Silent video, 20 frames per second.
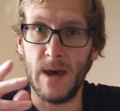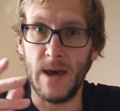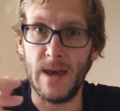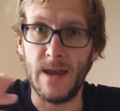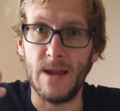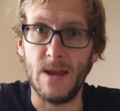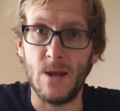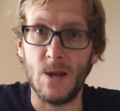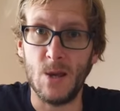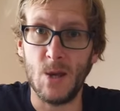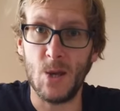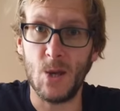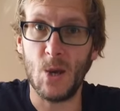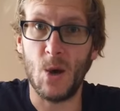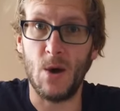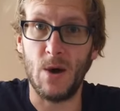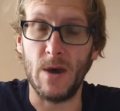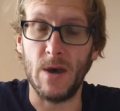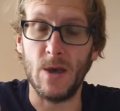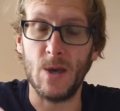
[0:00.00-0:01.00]
in
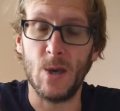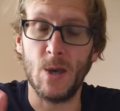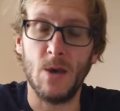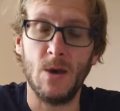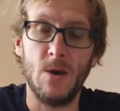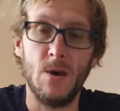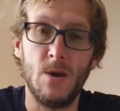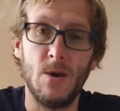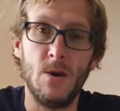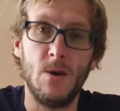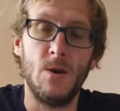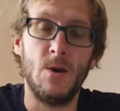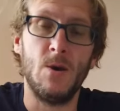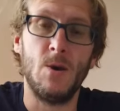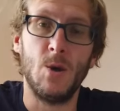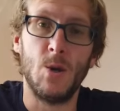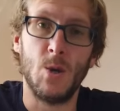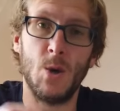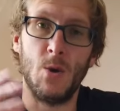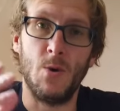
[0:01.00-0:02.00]
size.
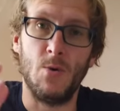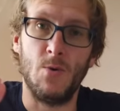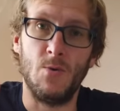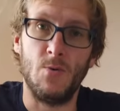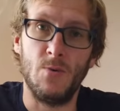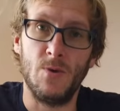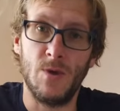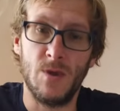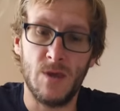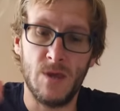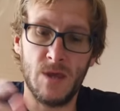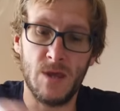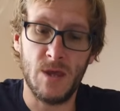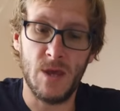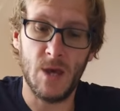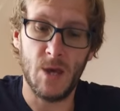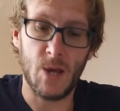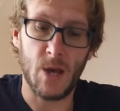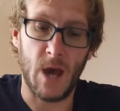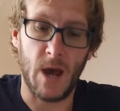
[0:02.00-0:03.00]
So
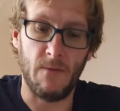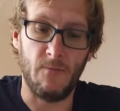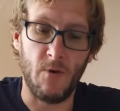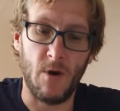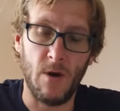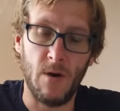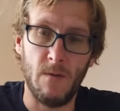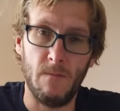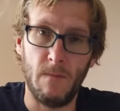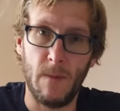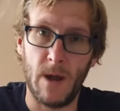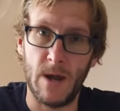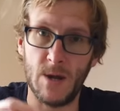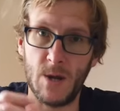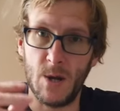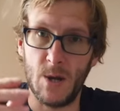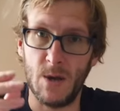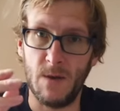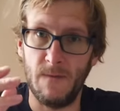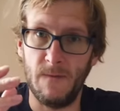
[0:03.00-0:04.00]
this camera
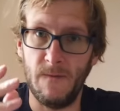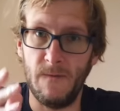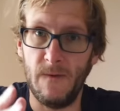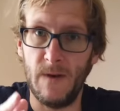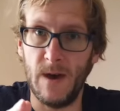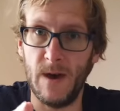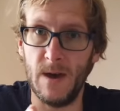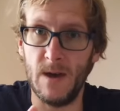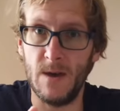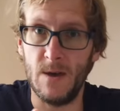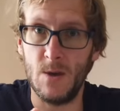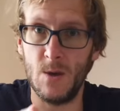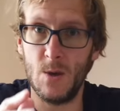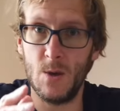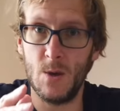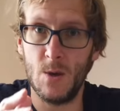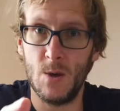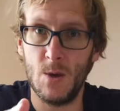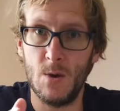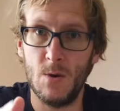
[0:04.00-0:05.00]
manages to fit
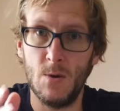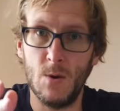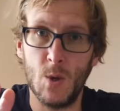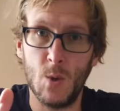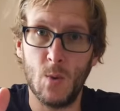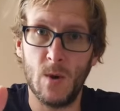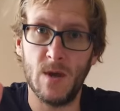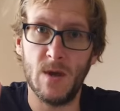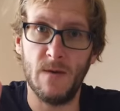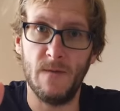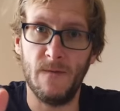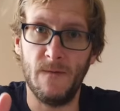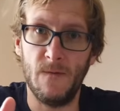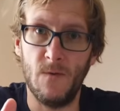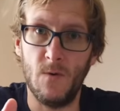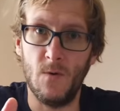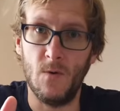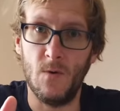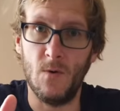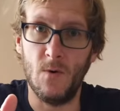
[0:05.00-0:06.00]
two
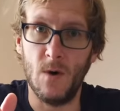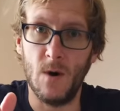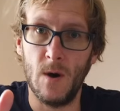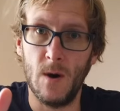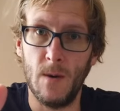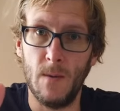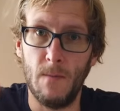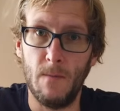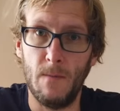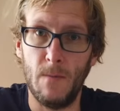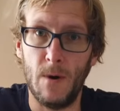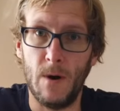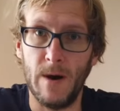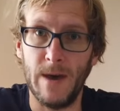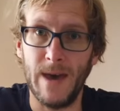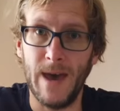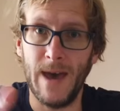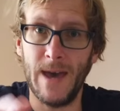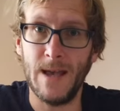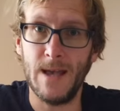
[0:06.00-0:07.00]
24
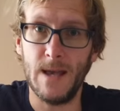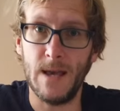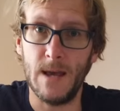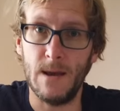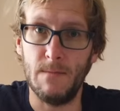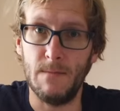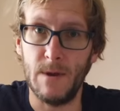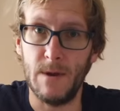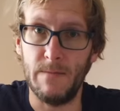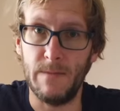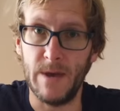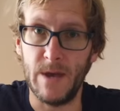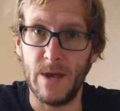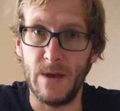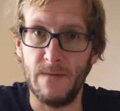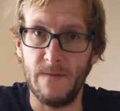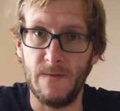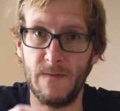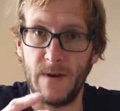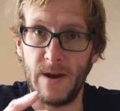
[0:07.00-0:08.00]
by
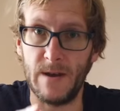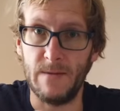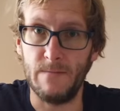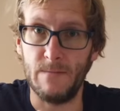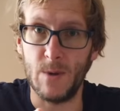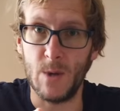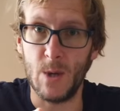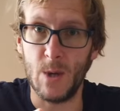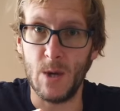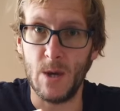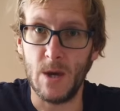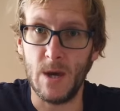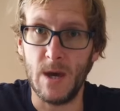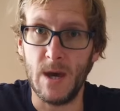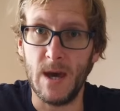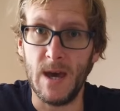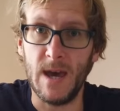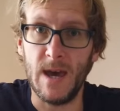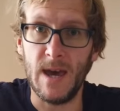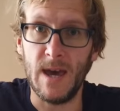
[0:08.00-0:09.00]
18mm frames
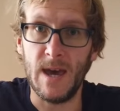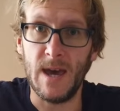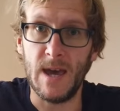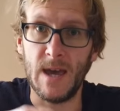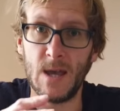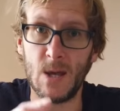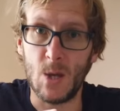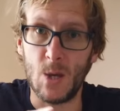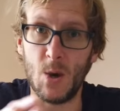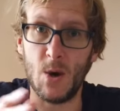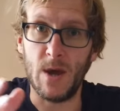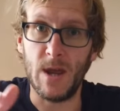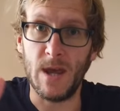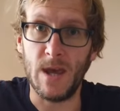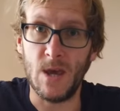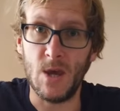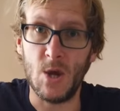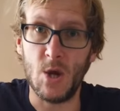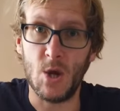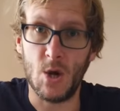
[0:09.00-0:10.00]
inside
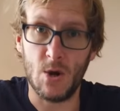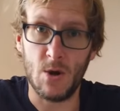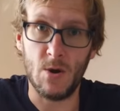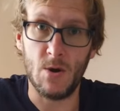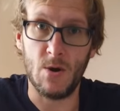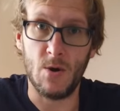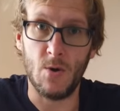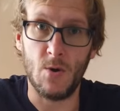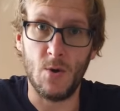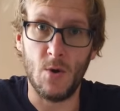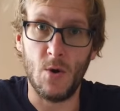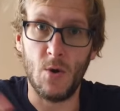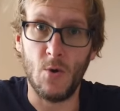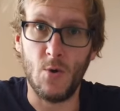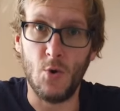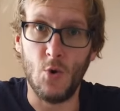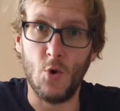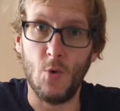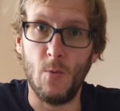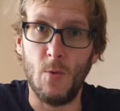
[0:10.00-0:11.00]
each
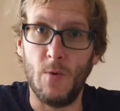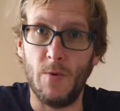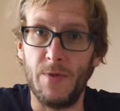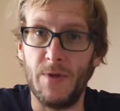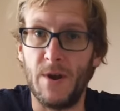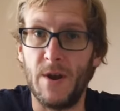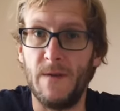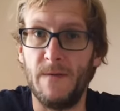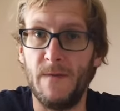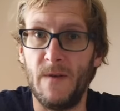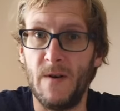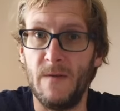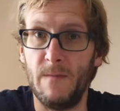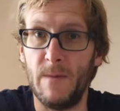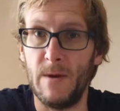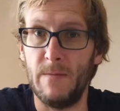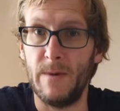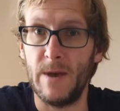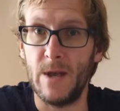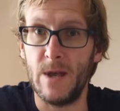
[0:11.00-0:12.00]
normal
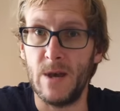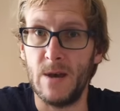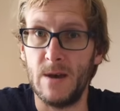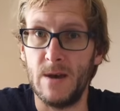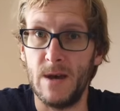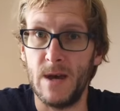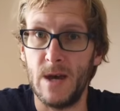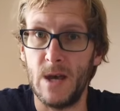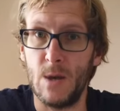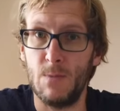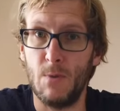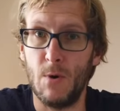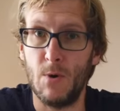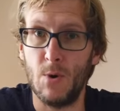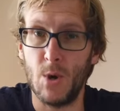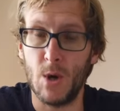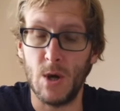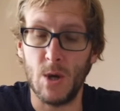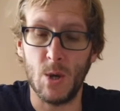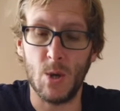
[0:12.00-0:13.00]
35mm
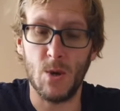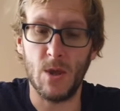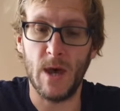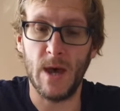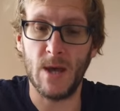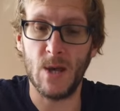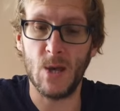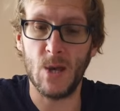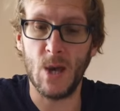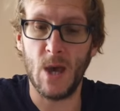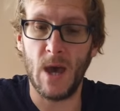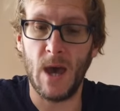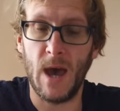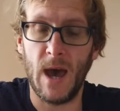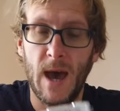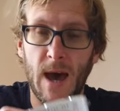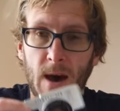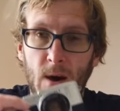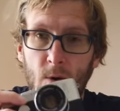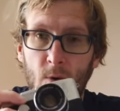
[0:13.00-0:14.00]
exposure. So that's
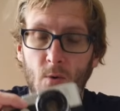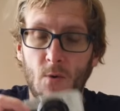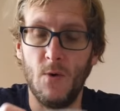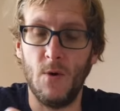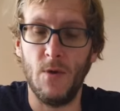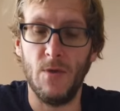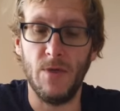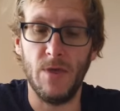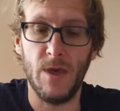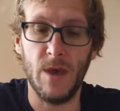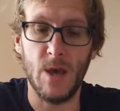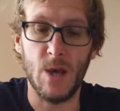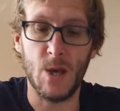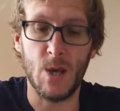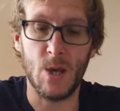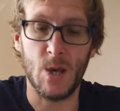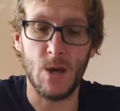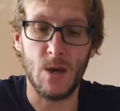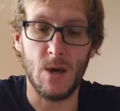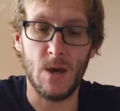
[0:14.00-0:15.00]
how
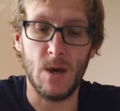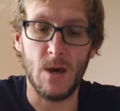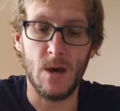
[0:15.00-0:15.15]
this